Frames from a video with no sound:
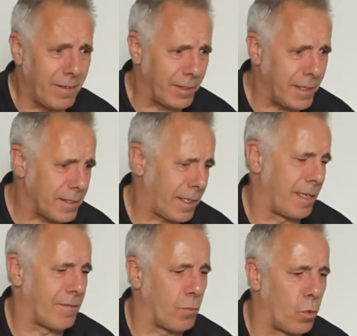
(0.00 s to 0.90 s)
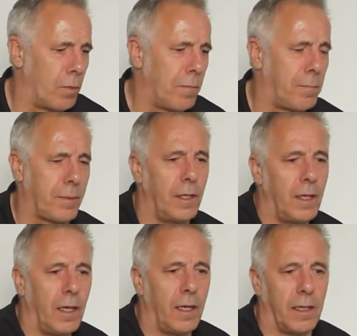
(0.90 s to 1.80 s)
really as a kind of a warm-up
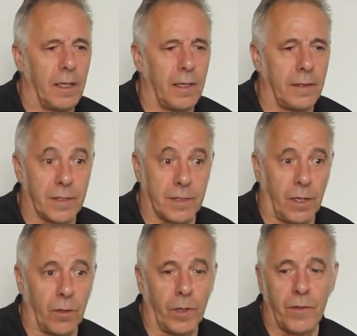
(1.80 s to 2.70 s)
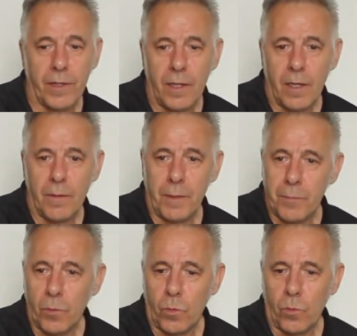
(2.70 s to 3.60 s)
to start with,
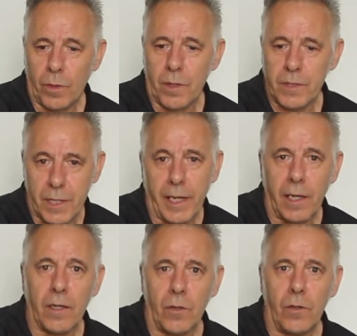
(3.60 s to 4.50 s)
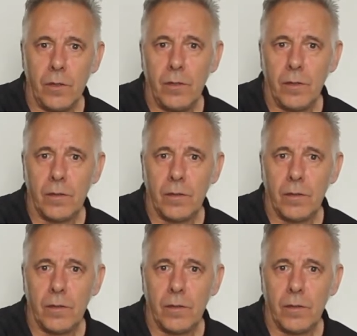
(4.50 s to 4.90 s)
people were singing along.